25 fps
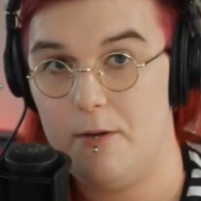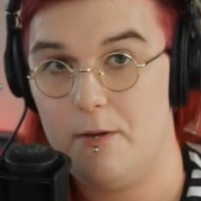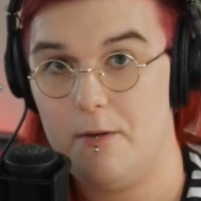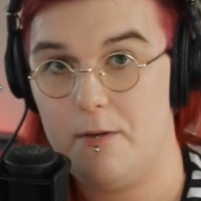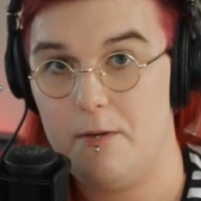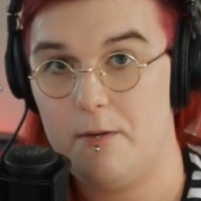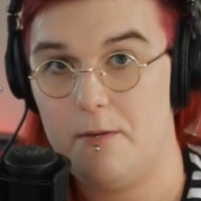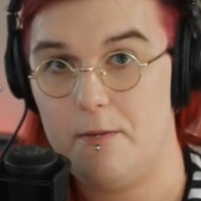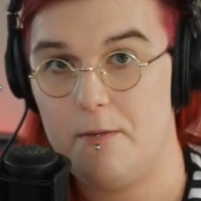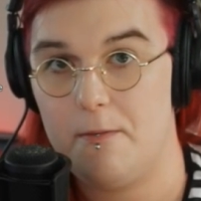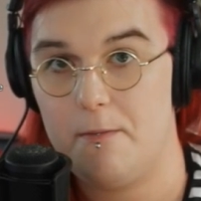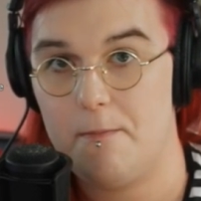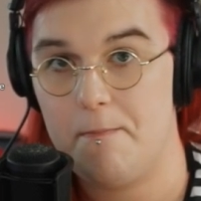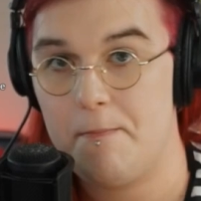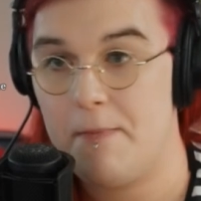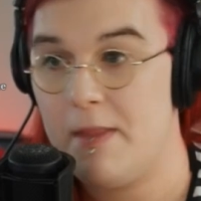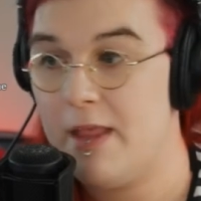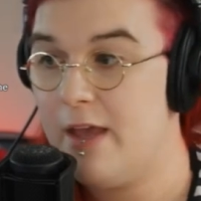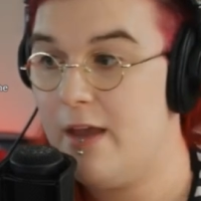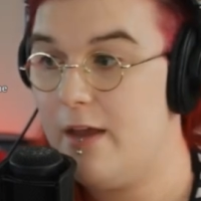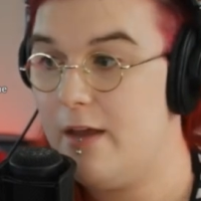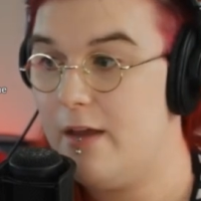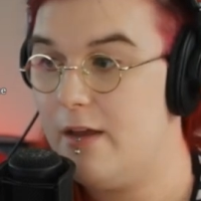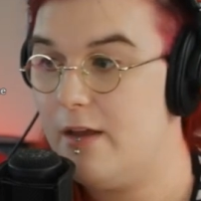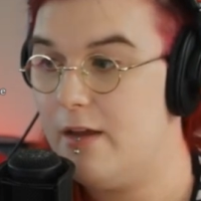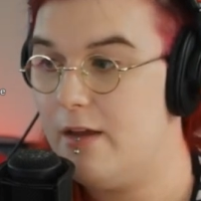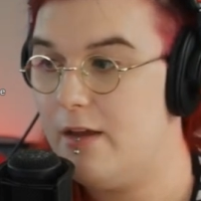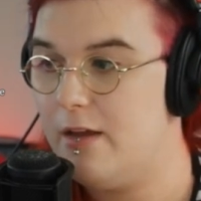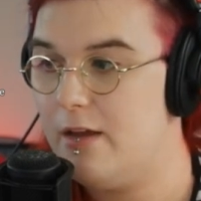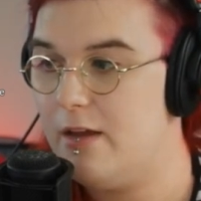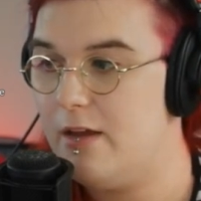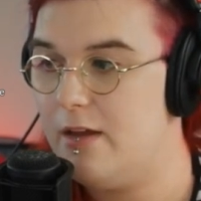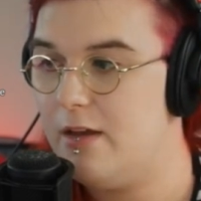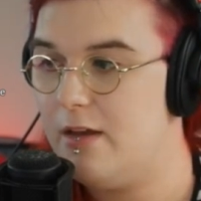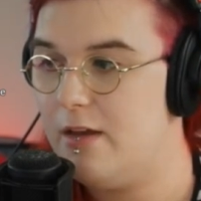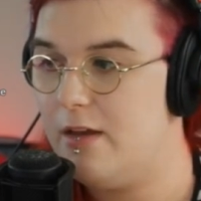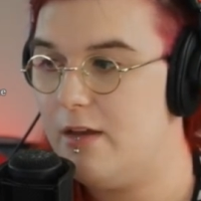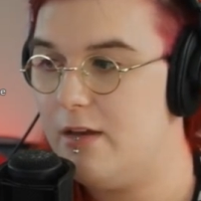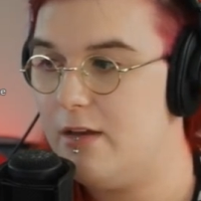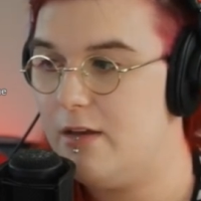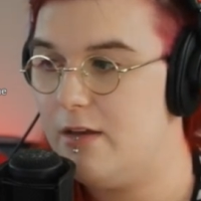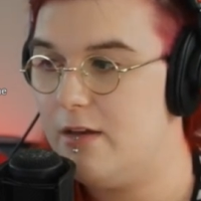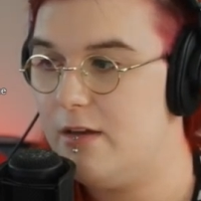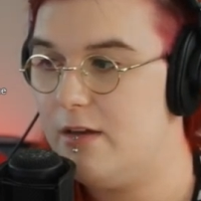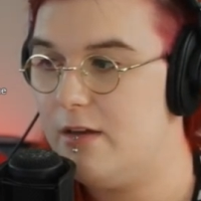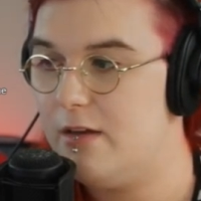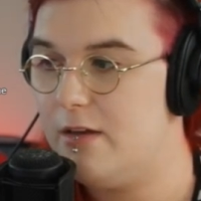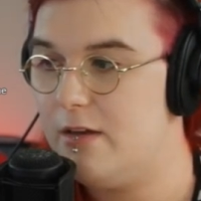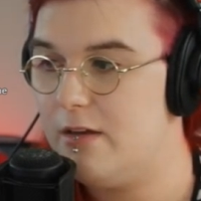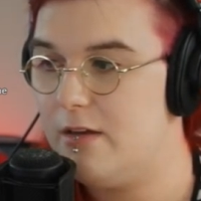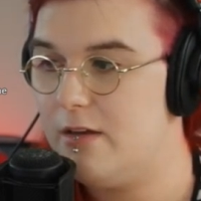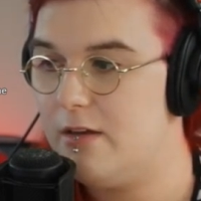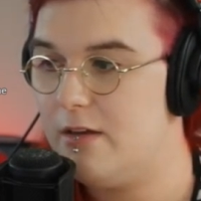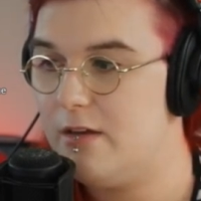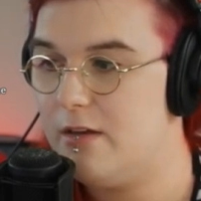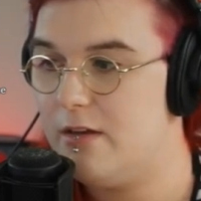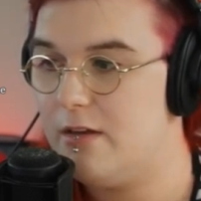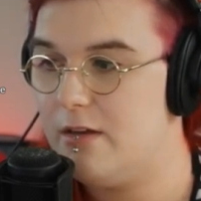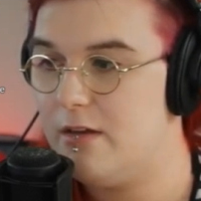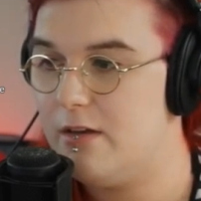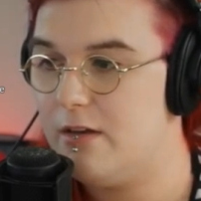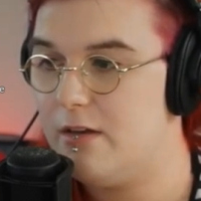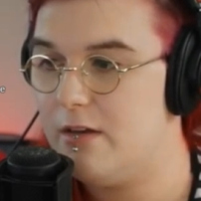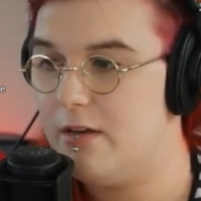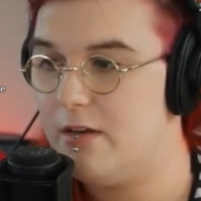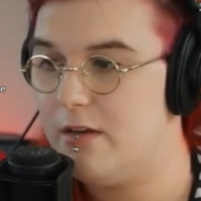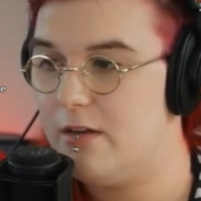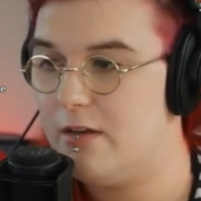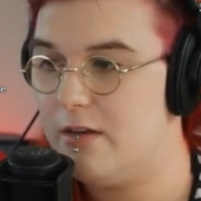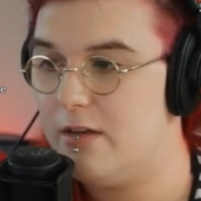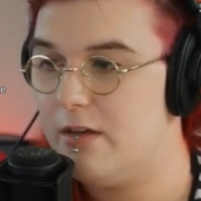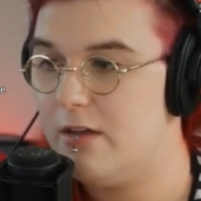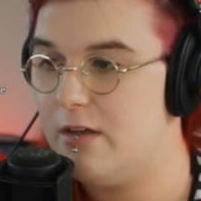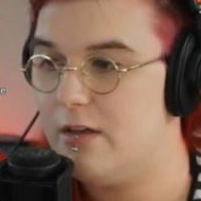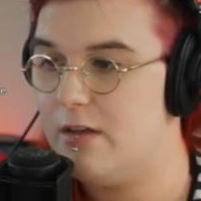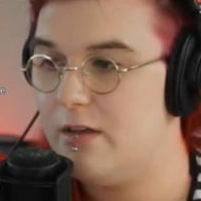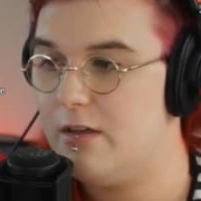Nobody speaks.